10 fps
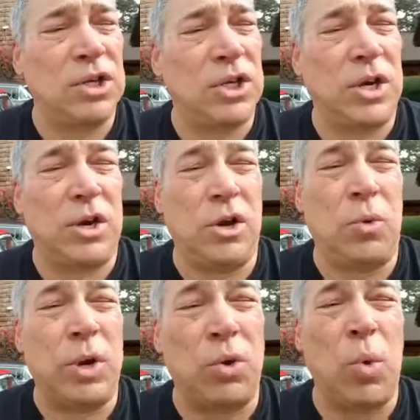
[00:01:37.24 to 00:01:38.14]

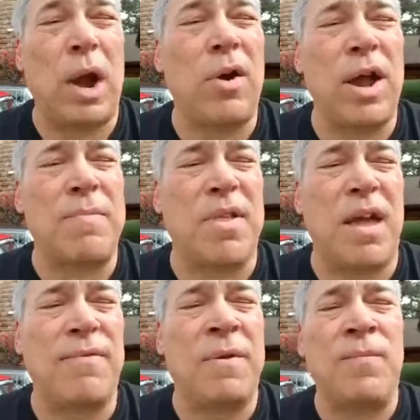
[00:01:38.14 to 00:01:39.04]
when you're wiring up
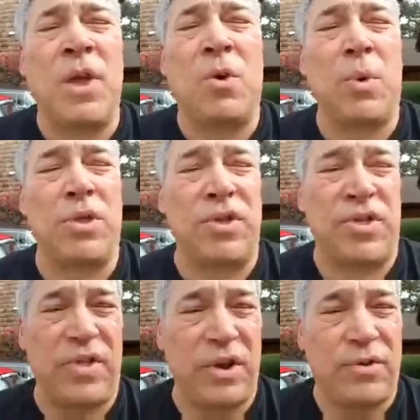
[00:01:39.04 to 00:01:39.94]
stuff, whether
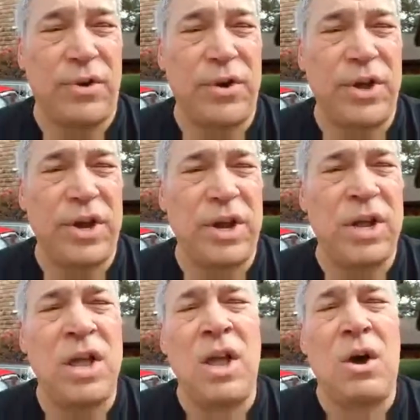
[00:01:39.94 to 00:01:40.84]
this is under the hood
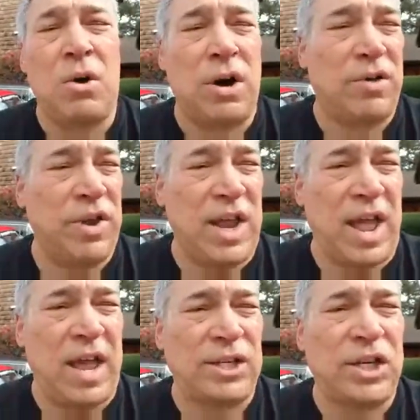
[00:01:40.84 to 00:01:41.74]
or under the
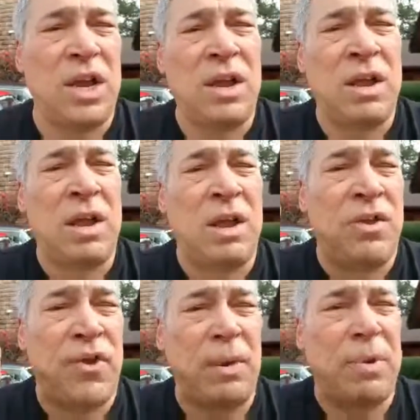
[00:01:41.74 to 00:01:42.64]
dash,
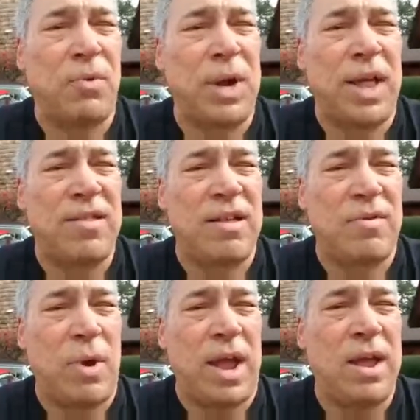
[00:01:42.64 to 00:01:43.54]
try to put the relays
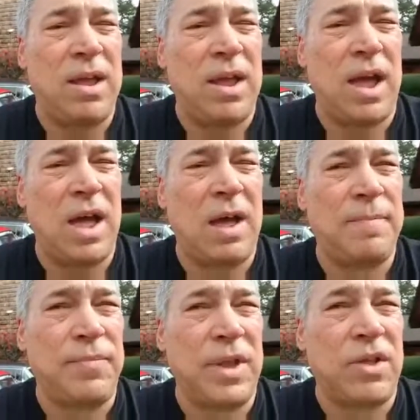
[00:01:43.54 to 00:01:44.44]
this way.
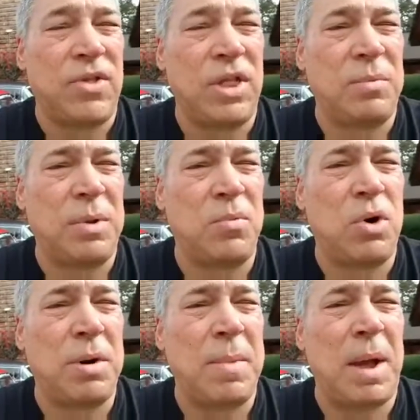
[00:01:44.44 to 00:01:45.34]
It's a little bit
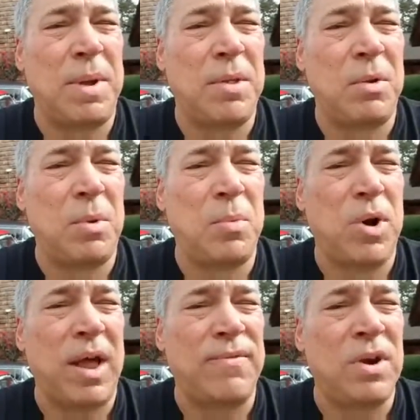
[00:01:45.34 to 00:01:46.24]
more, it might be a little bit
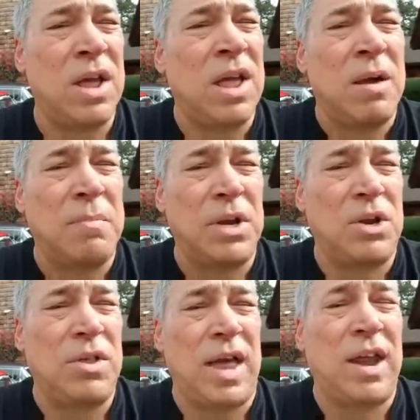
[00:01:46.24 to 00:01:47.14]
more effort, but
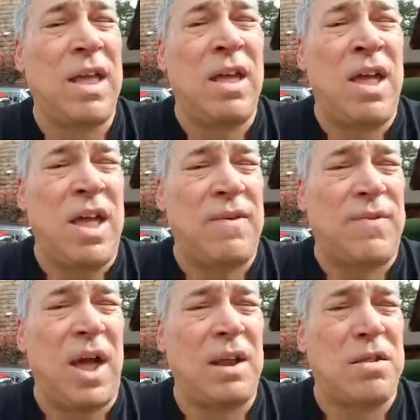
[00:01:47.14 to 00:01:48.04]
do that. If
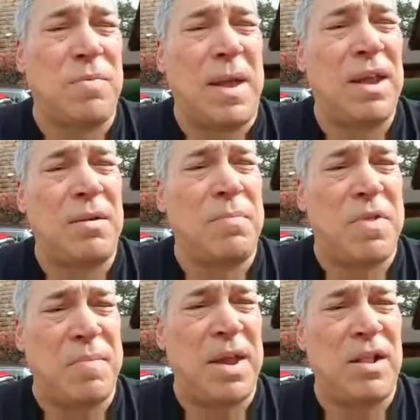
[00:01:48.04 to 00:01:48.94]
not, spend a
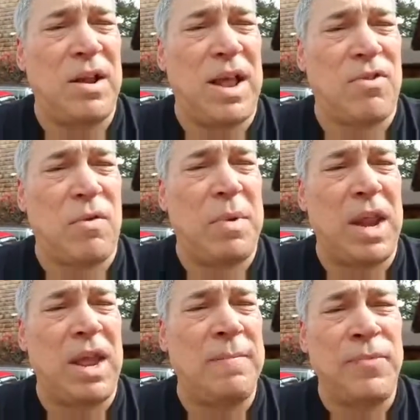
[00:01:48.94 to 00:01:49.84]
little extra
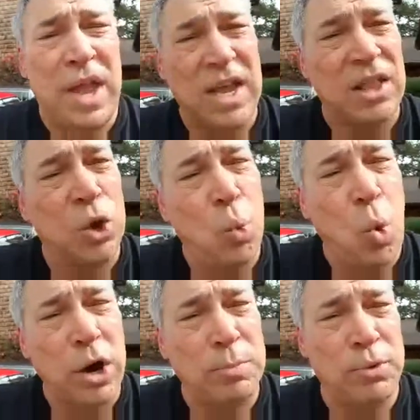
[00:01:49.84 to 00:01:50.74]
money and get the
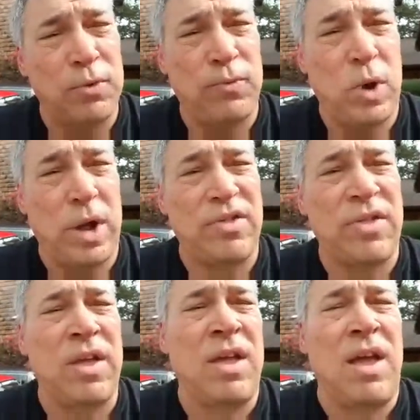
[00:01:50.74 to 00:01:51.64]
waterproof
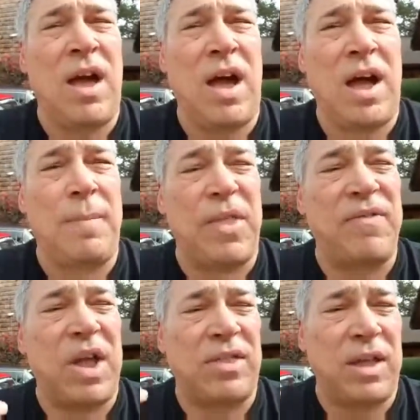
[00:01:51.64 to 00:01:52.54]
ones.
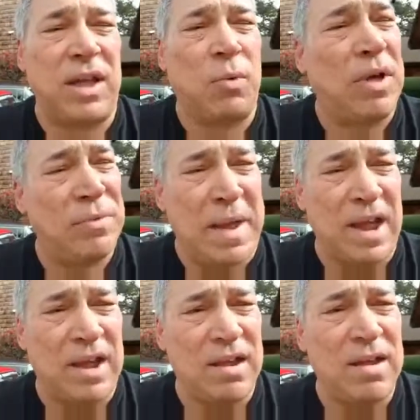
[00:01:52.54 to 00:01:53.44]
They've got the weather
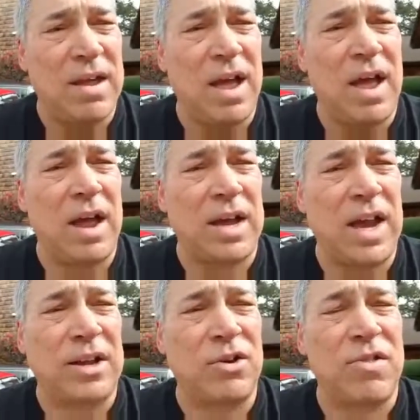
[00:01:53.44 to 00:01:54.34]
pack
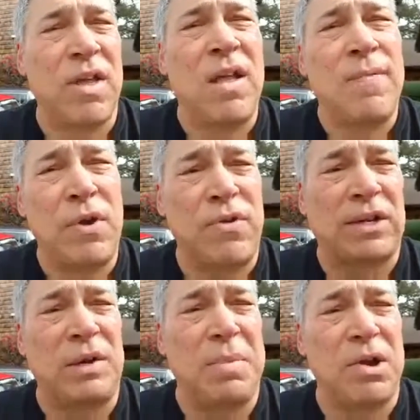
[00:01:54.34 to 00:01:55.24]
connectors. Those are
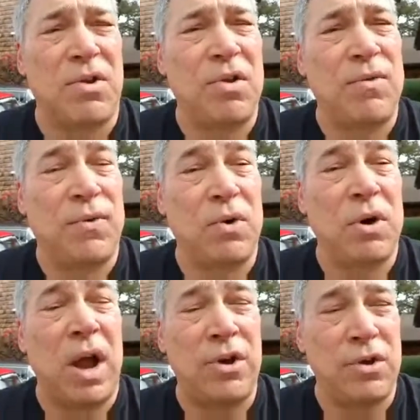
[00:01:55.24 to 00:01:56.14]
actually better suited
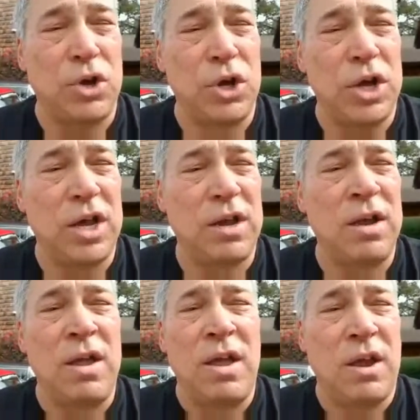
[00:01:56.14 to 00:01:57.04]
for under the hood,
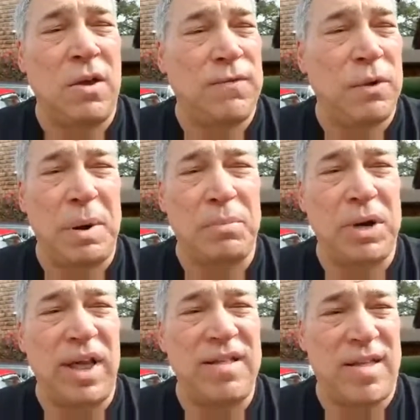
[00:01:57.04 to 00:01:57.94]
fuel pump
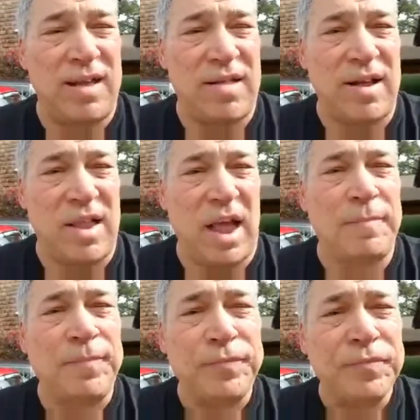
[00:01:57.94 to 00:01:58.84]
relays, things like
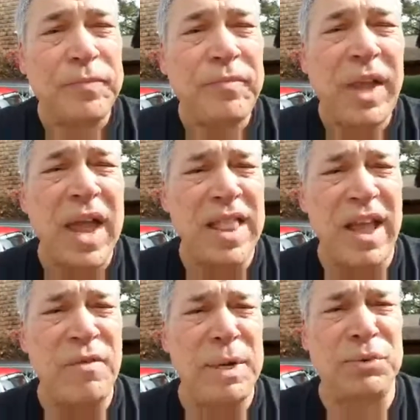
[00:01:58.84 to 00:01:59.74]
that. And they
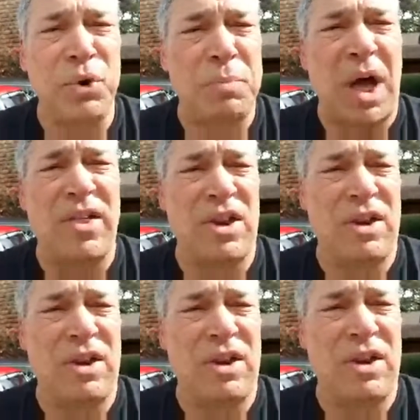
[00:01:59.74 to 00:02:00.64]
have a much more
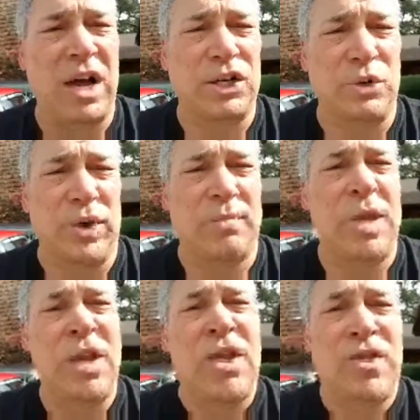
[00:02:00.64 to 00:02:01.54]
positive lock to them.
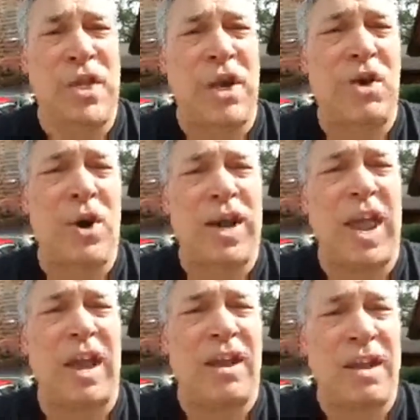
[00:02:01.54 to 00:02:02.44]
So again,
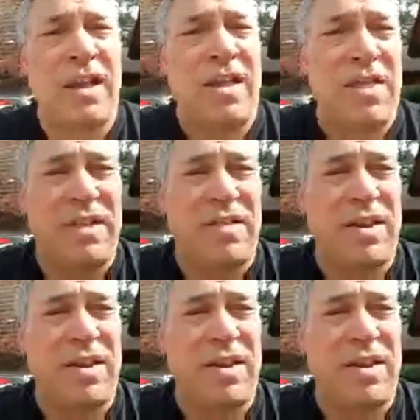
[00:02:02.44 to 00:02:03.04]
this little